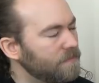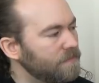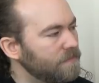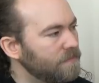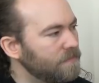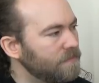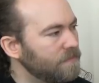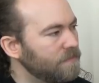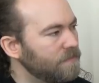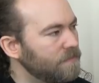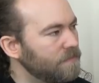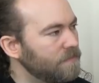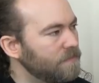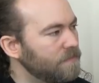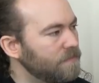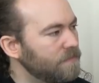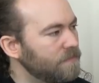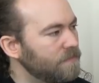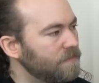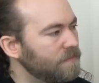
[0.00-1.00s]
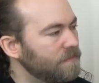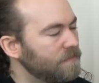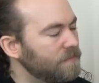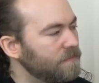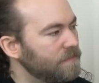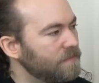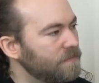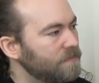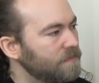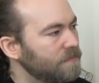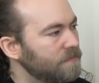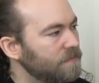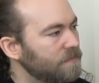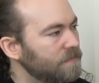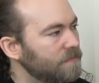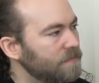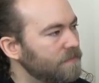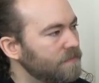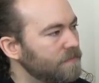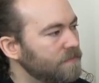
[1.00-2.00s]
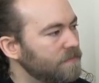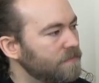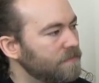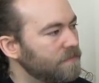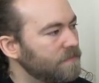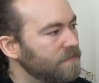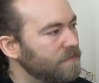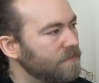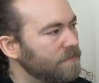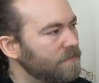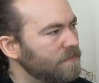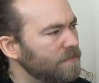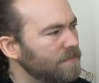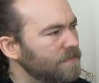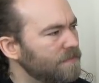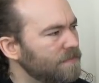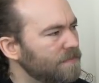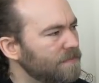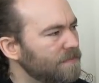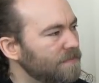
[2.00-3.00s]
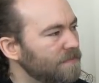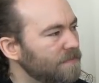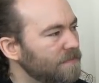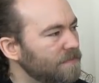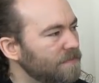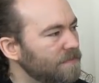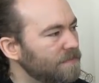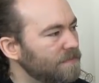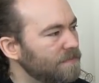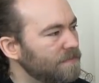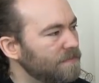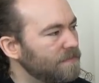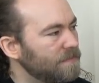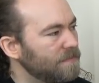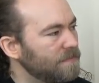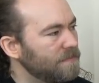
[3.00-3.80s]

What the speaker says: (not speaking)